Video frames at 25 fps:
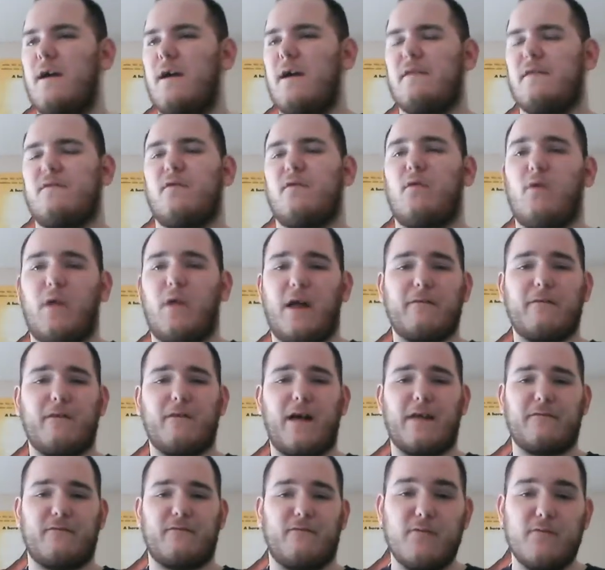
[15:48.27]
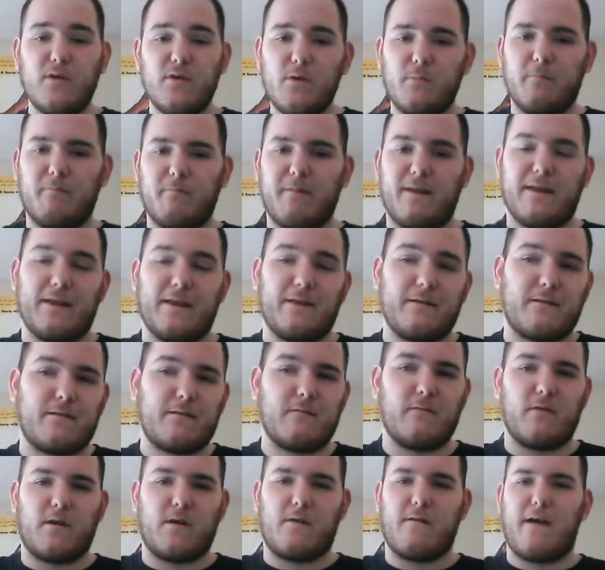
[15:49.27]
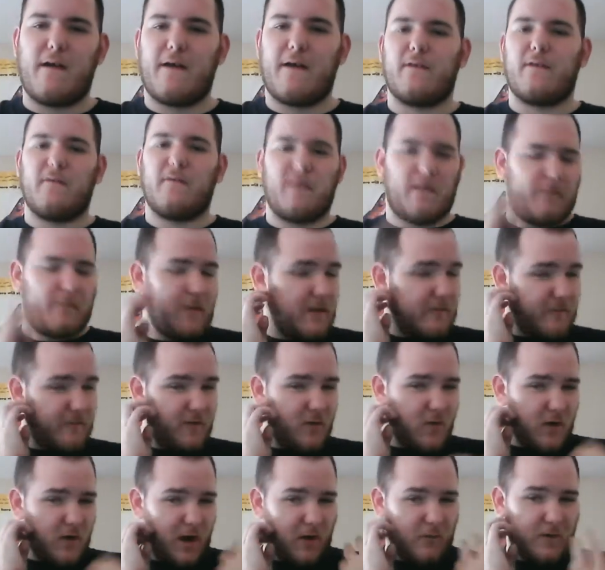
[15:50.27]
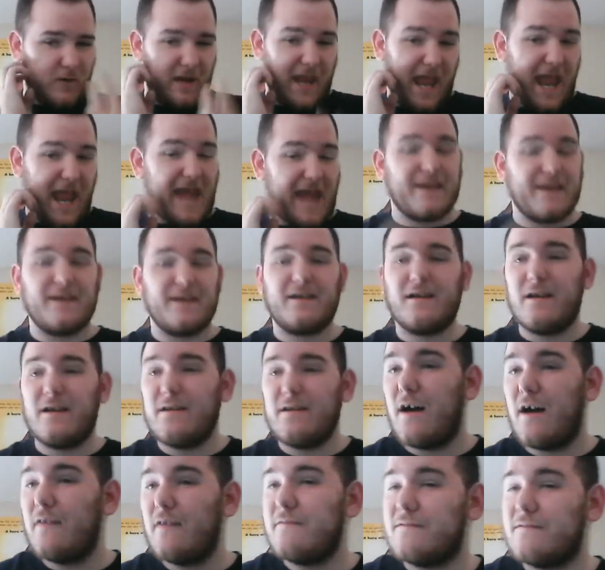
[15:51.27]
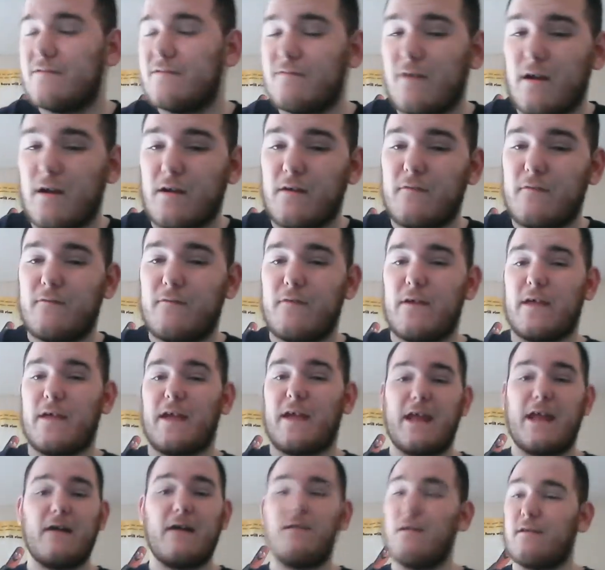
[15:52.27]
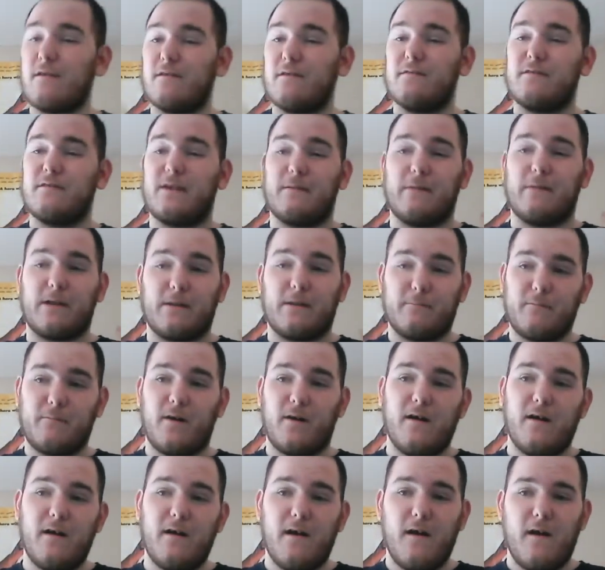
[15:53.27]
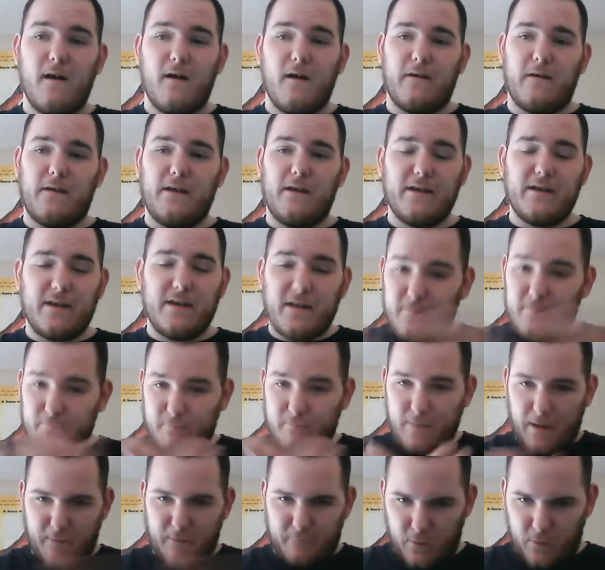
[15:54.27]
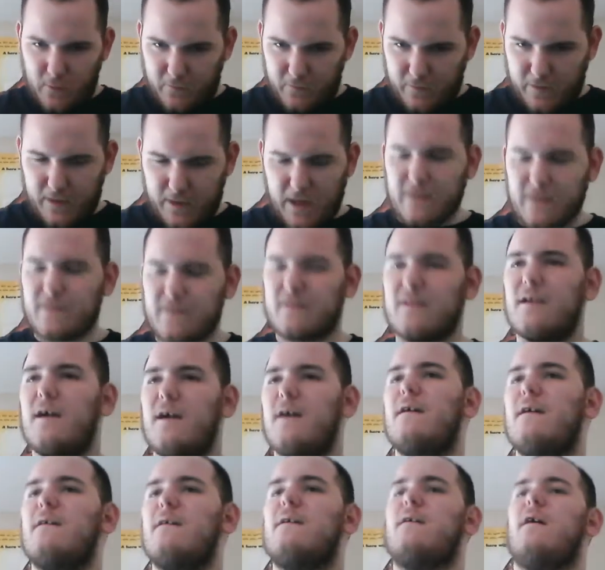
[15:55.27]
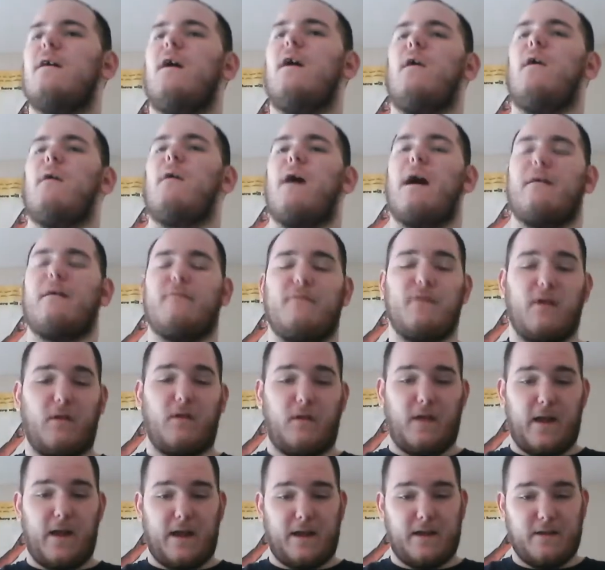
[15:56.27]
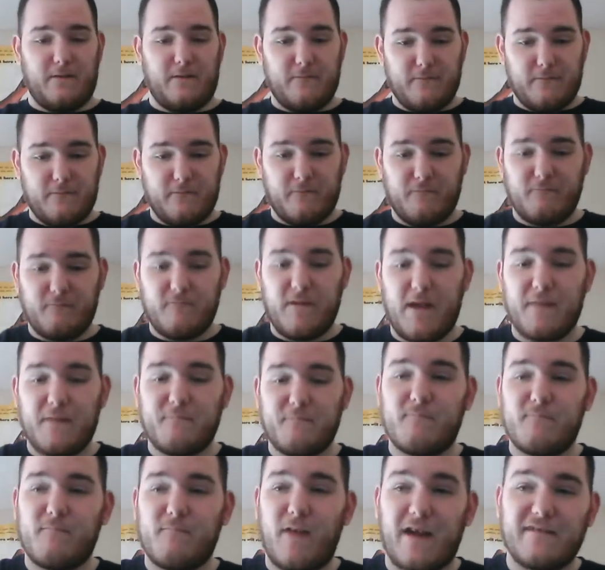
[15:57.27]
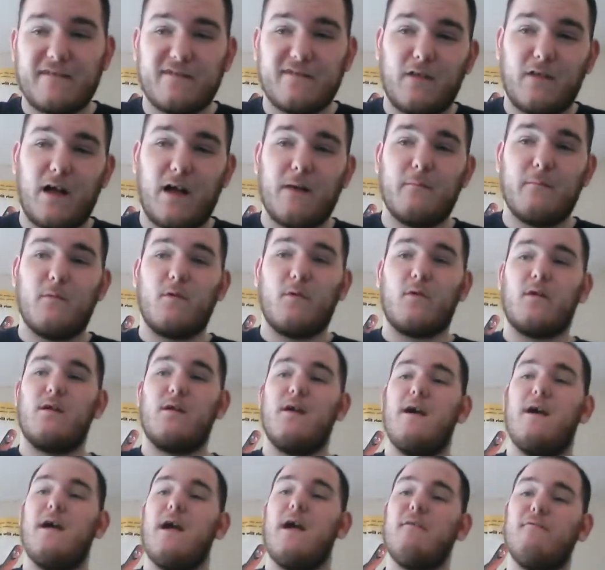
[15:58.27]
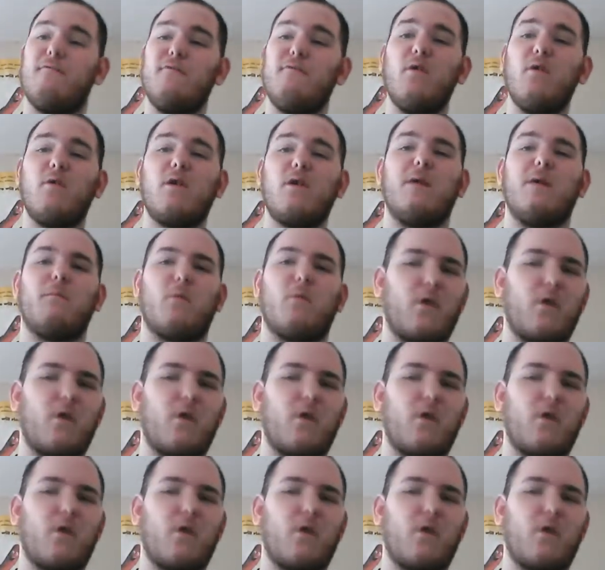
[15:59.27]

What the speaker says: It's all like last few minutes where that doesn't, but it feels organic enough to where it's like, how I go to make a ball in India, make perfect go. I feel like it's actually a lot more, it feels a lot more